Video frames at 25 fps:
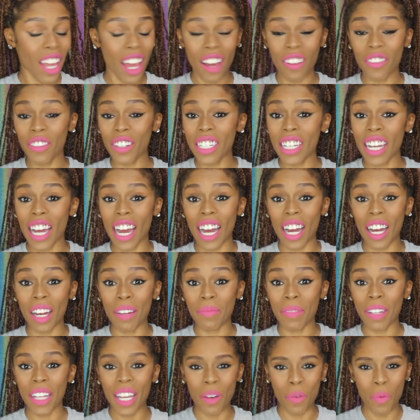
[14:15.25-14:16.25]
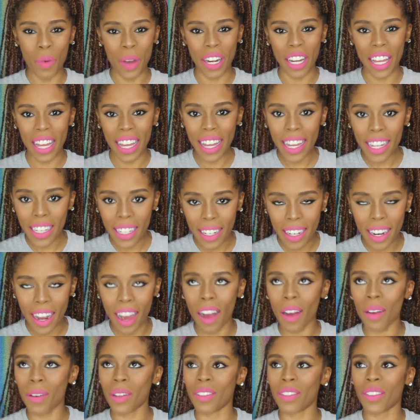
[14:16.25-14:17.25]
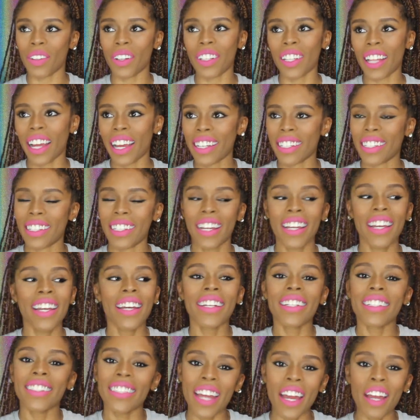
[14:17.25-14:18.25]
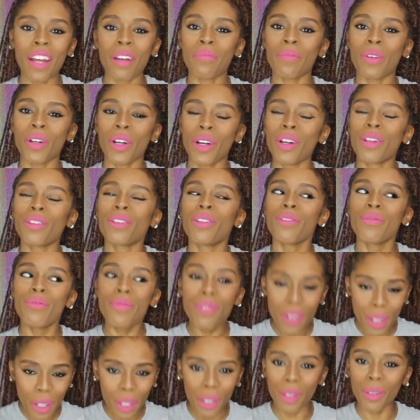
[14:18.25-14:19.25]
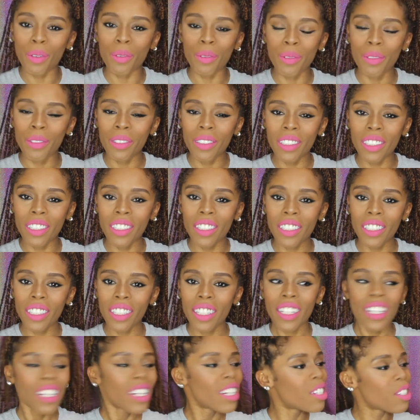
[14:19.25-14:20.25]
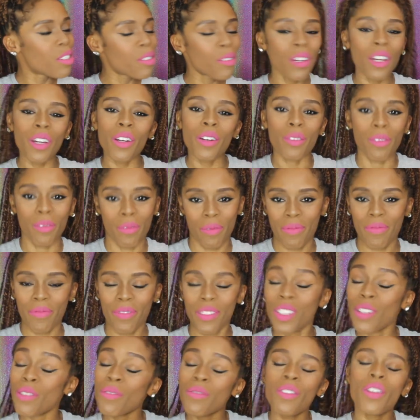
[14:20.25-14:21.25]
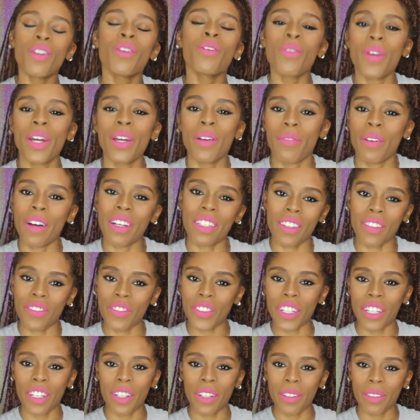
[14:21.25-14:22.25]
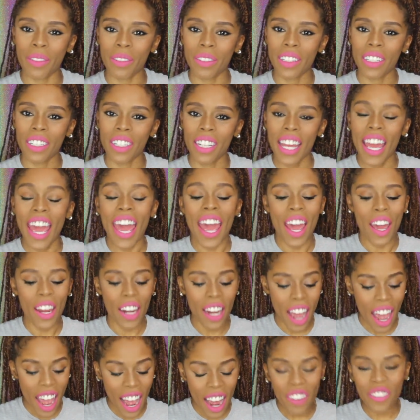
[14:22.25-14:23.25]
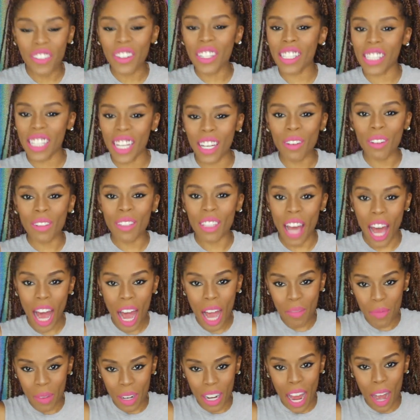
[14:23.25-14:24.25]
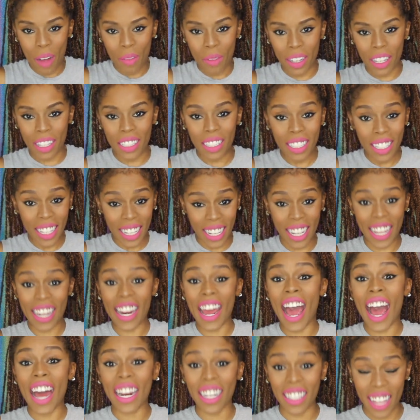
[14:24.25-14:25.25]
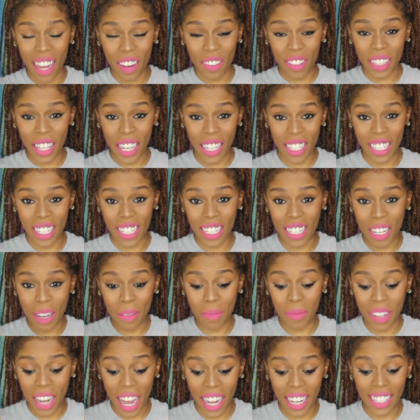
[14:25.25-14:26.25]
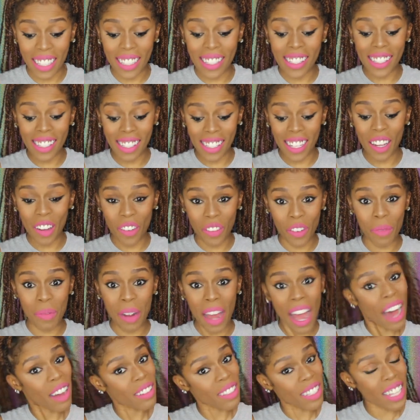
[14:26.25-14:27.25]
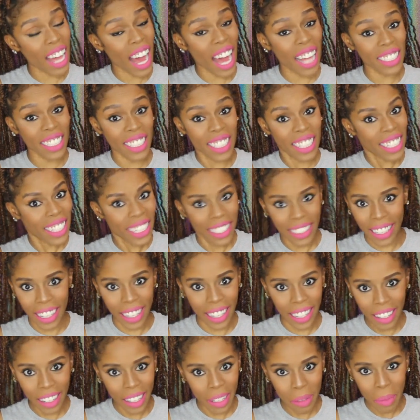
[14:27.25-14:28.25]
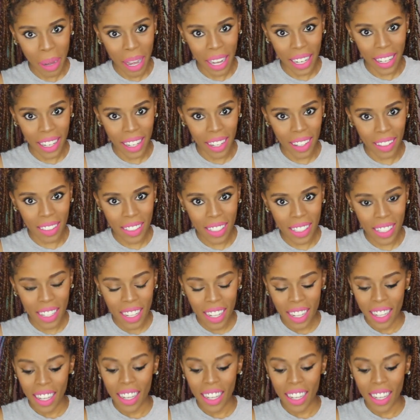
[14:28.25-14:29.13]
Every time. And when it ended, I always felt like, damn girl, you knew. You knew. You knew he wasn't for you. And every single time when I would get out of that relationship and I can see it from the outside looking in like everybody else,